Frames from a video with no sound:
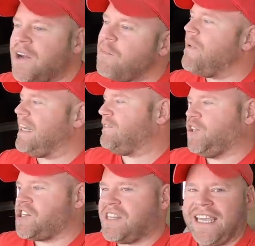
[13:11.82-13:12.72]
I know many of
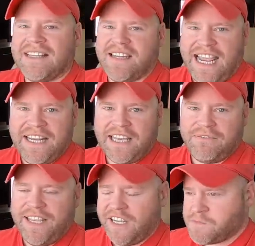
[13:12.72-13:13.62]
you just think it's an
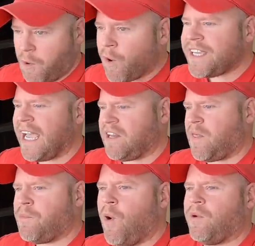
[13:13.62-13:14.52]
inconvenience, but we're getting to
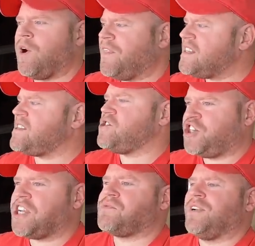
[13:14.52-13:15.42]
the point where this is
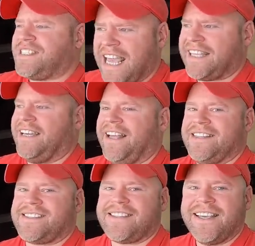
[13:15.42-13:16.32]
just
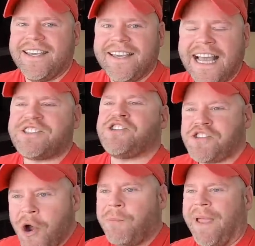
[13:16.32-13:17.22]
ridiculous. It's
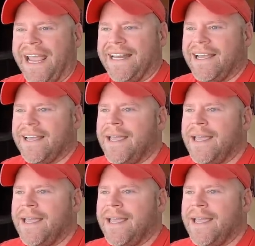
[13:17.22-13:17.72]
stupid.